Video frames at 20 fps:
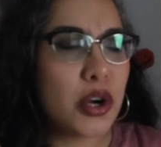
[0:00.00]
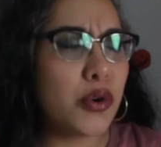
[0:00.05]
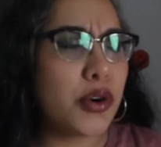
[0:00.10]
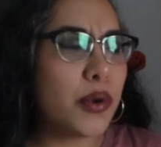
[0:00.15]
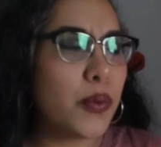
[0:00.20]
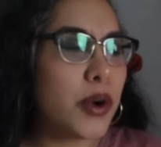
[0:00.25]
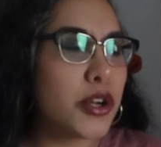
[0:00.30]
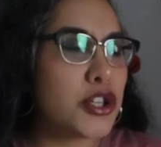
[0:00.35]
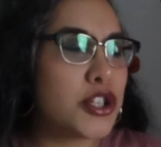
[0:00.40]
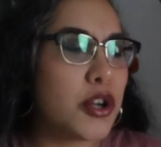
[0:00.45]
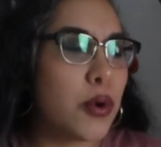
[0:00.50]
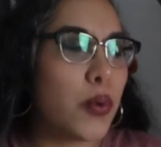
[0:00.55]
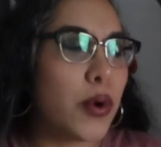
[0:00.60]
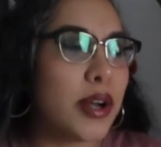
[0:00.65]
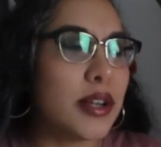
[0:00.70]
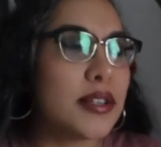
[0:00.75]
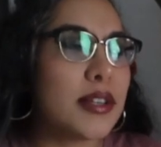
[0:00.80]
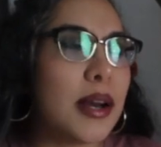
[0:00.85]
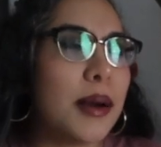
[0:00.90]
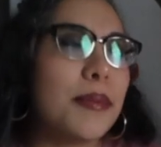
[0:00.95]
I only watched it
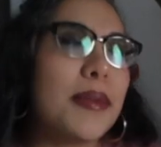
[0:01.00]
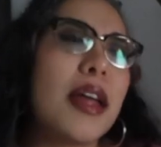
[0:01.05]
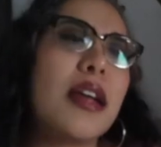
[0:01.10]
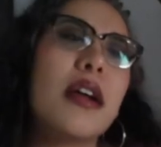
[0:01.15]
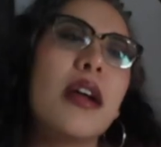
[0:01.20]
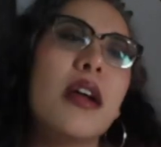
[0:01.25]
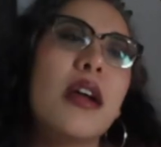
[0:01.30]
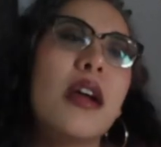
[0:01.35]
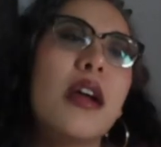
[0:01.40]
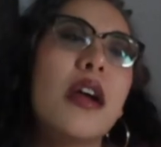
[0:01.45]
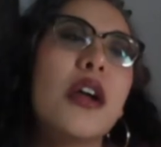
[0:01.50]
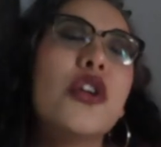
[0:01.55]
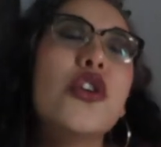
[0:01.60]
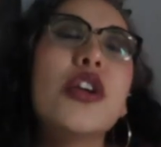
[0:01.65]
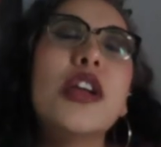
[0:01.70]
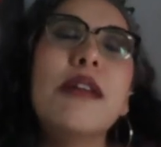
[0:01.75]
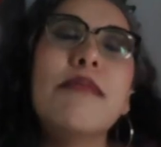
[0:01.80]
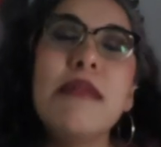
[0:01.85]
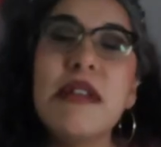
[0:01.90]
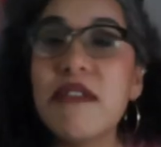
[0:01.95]
once, and I'm like,
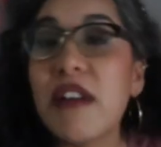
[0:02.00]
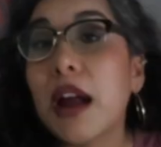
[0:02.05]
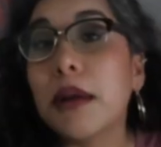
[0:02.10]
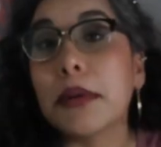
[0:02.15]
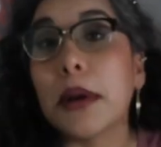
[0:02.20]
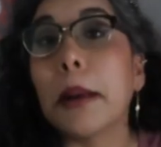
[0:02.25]
you give me vibe,